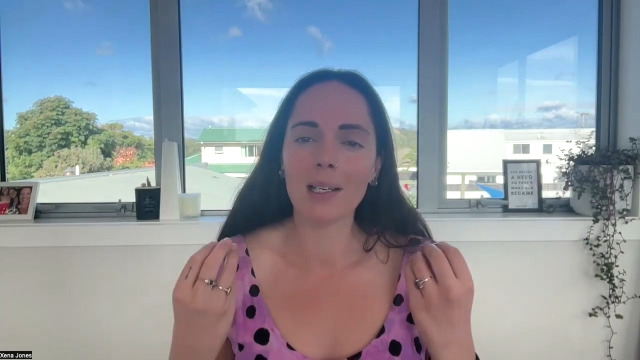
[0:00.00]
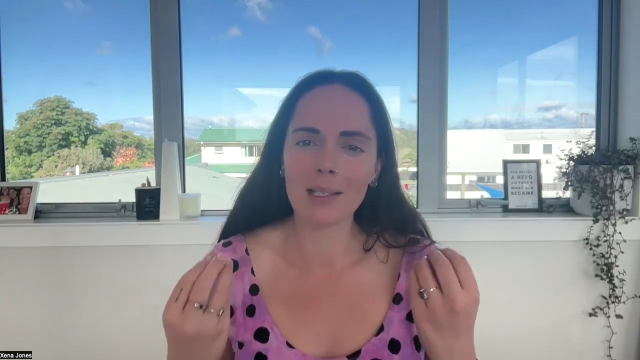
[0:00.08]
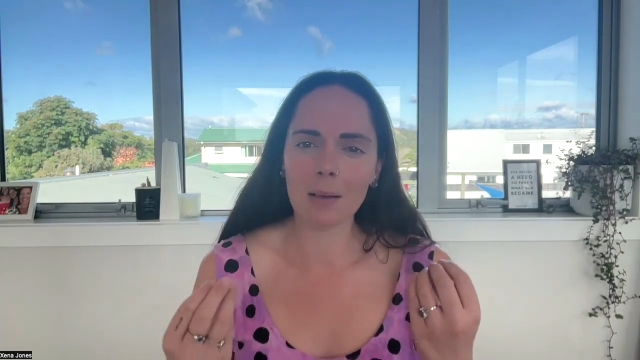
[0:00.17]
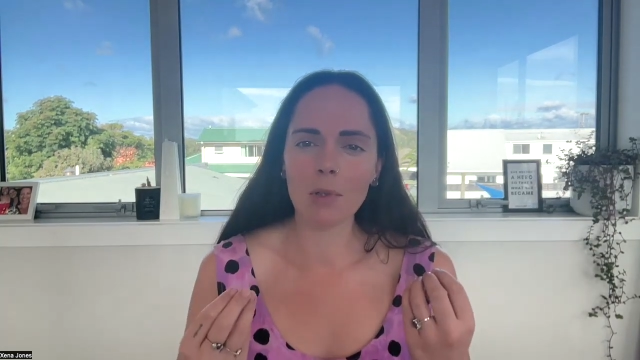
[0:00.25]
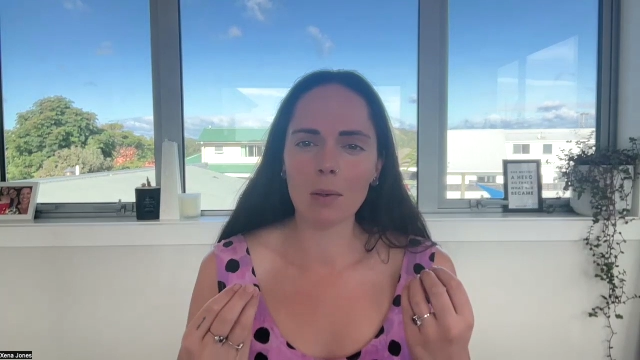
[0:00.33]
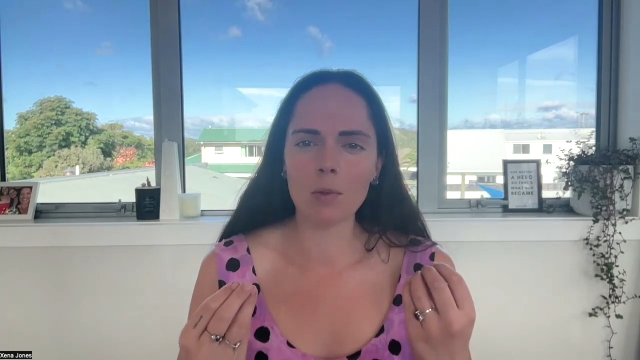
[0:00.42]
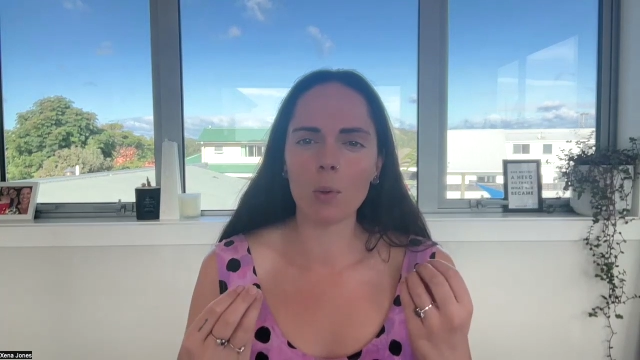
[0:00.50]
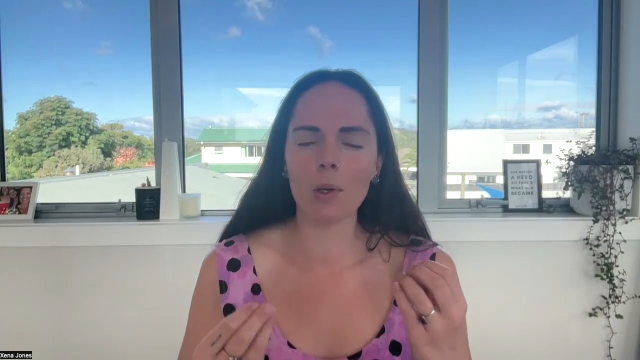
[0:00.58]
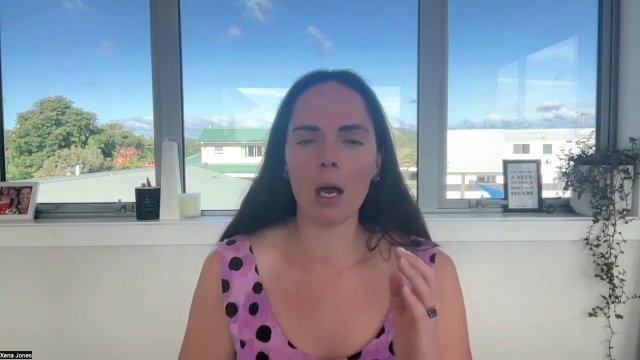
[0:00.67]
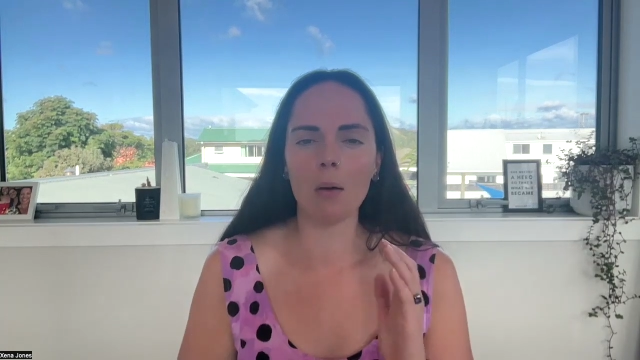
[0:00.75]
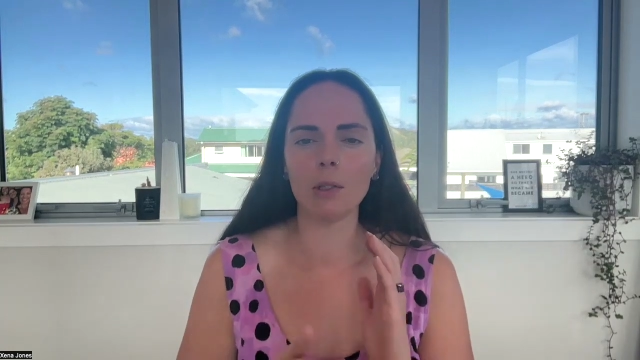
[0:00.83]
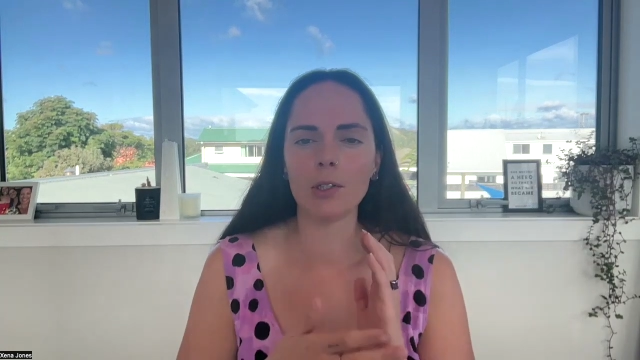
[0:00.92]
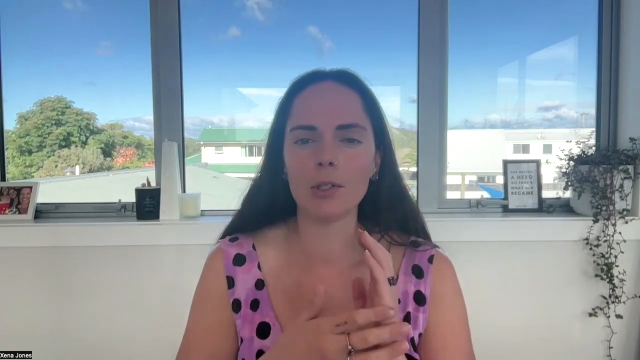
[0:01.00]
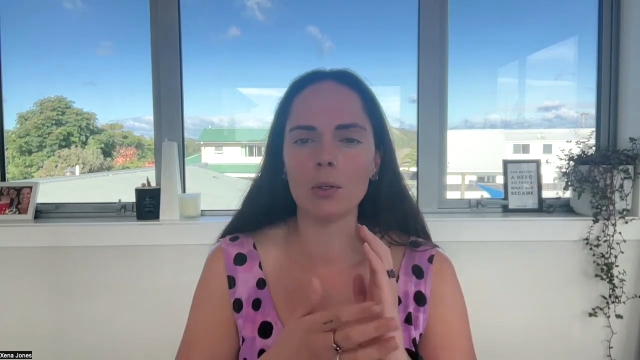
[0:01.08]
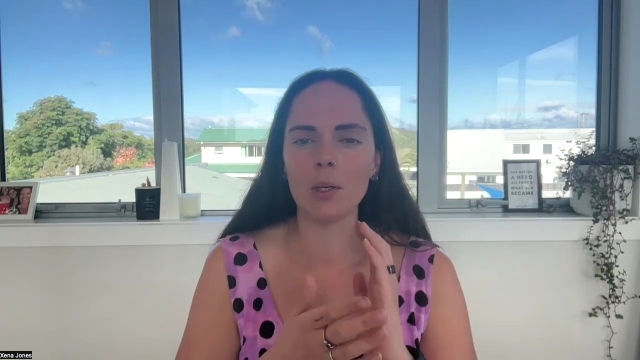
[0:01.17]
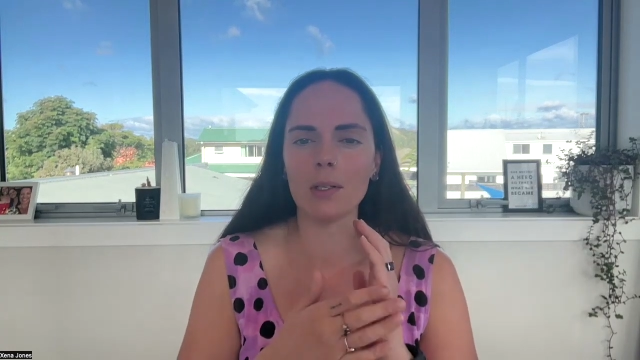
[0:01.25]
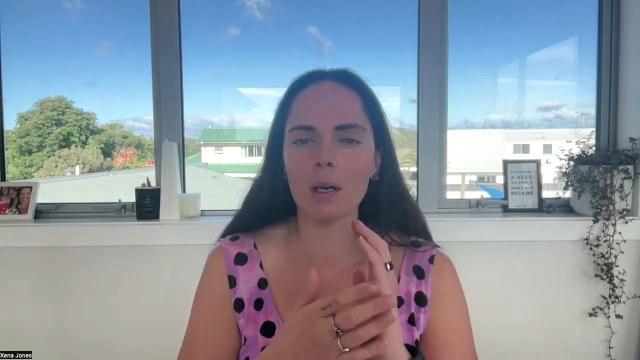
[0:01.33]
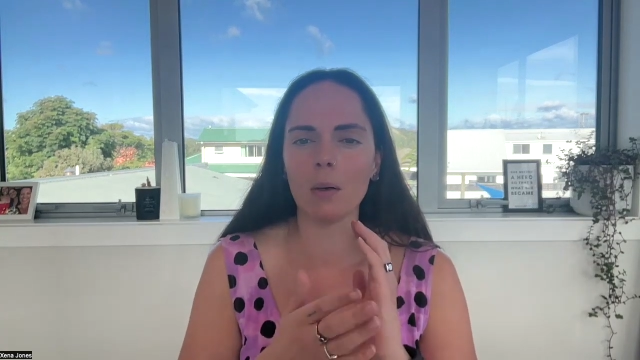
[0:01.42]
sometimes what I will do
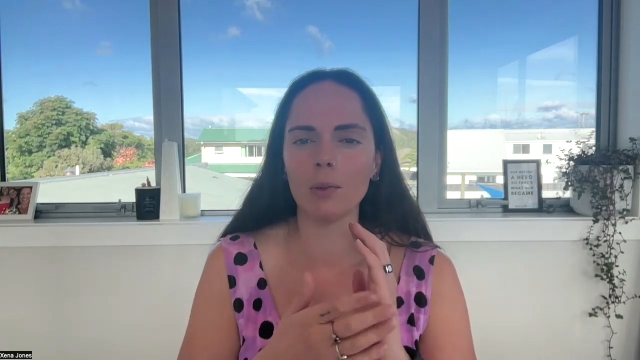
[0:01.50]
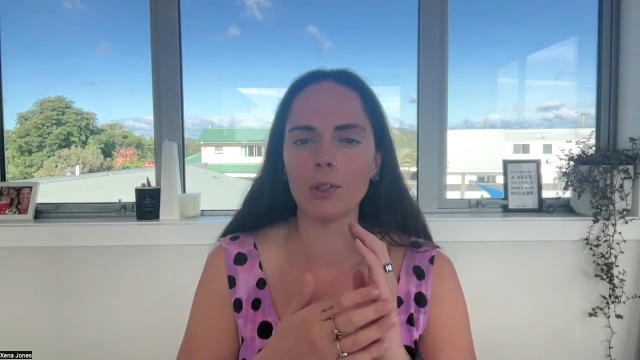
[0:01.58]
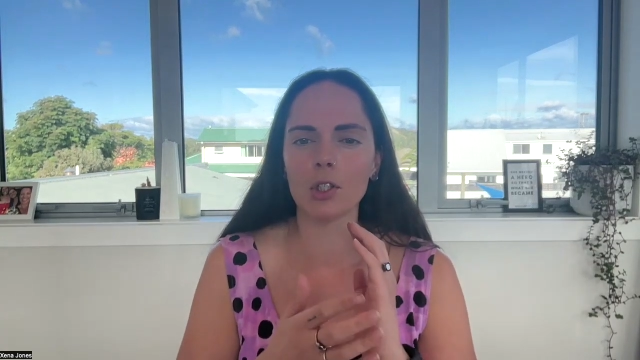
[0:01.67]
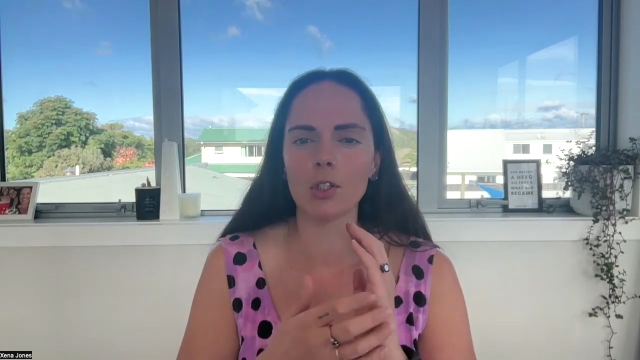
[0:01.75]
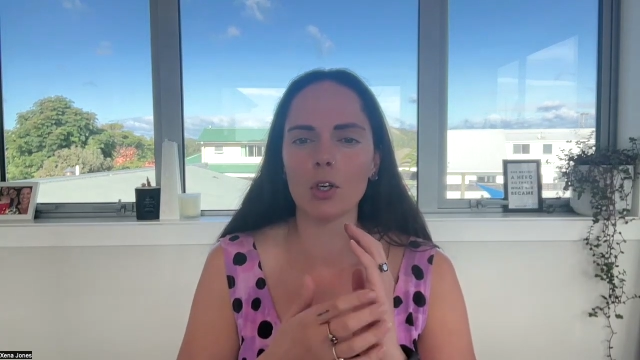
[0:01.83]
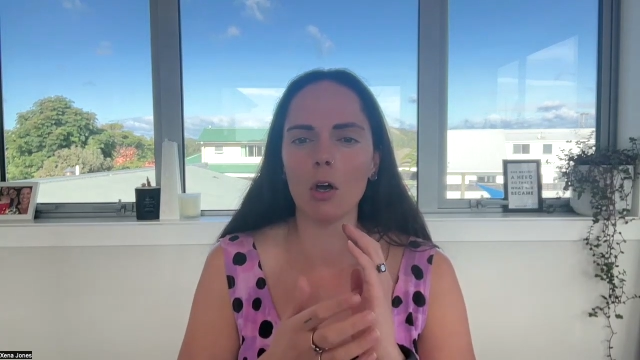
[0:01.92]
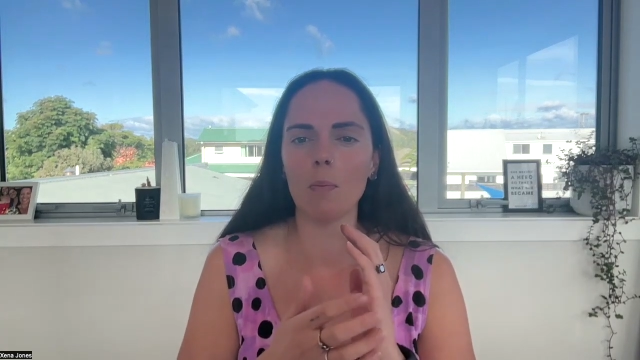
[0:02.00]
is I will just